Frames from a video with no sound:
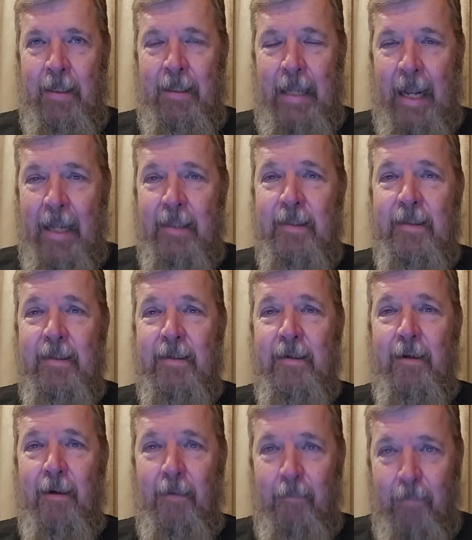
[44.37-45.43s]
That's
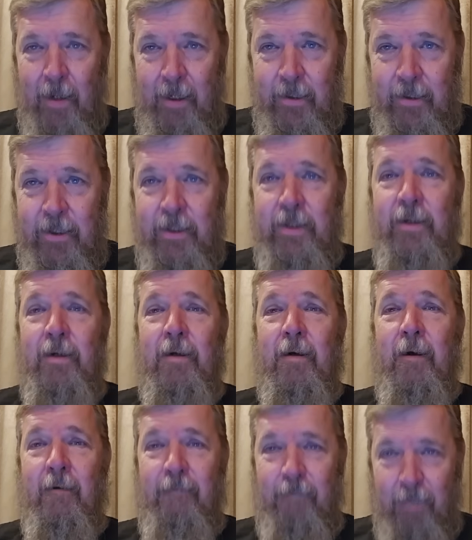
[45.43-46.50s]
a bunch
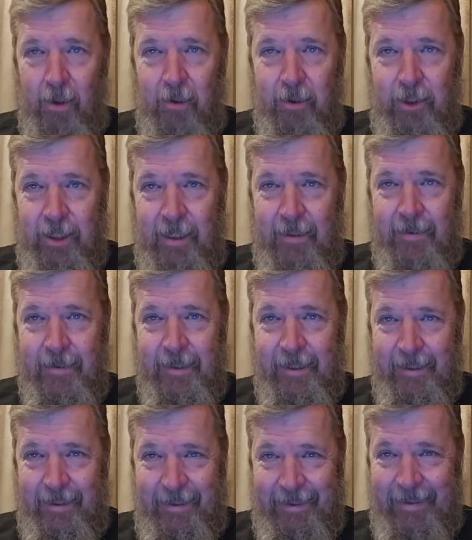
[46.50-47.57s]
of bullshit,
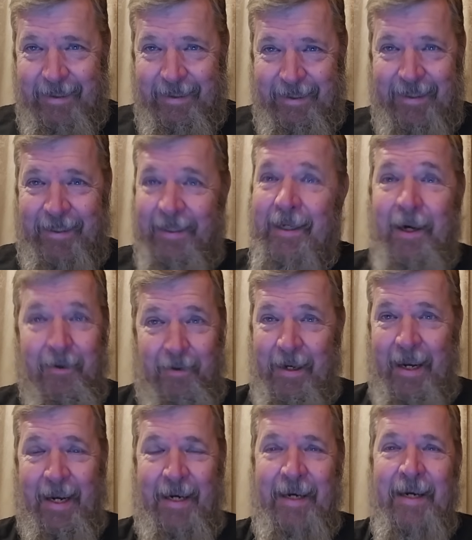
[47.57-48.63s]

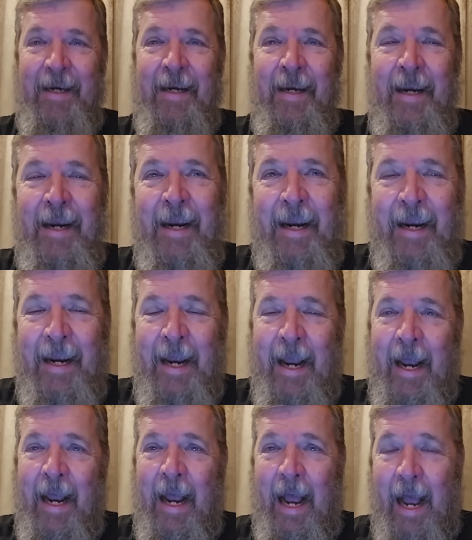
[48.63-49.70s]
okay?
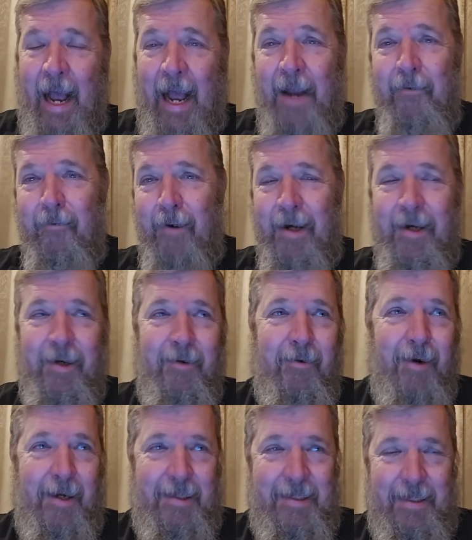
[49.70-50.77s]
I ran
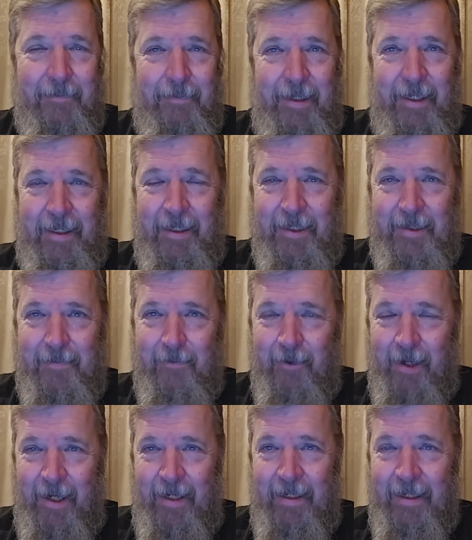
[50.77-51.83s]
across something this
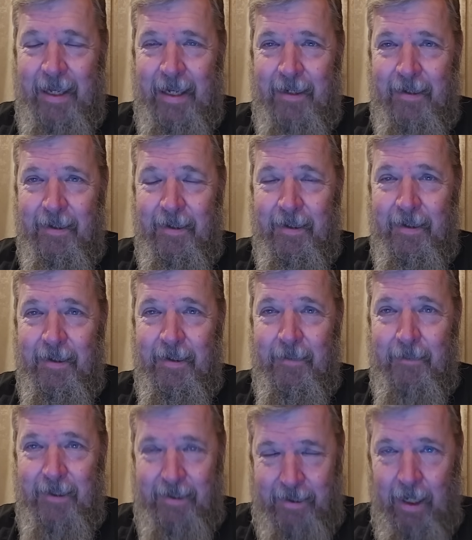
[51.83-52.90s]
morning that
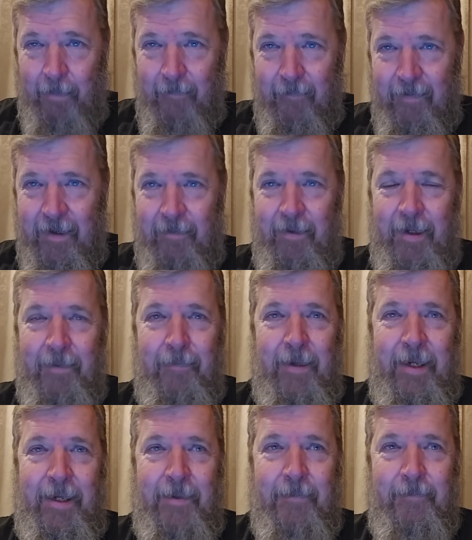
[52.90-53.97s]
dumbfounded
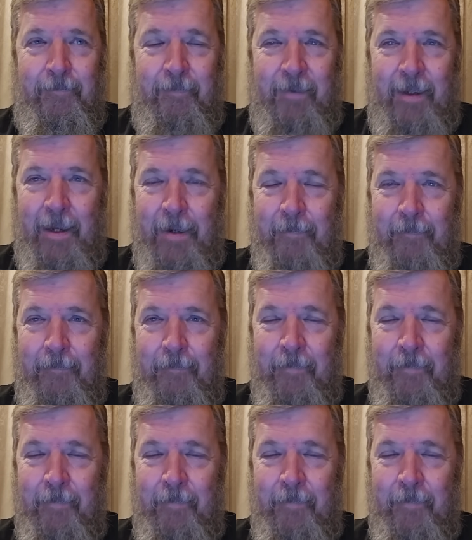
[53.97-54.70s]
me, okay?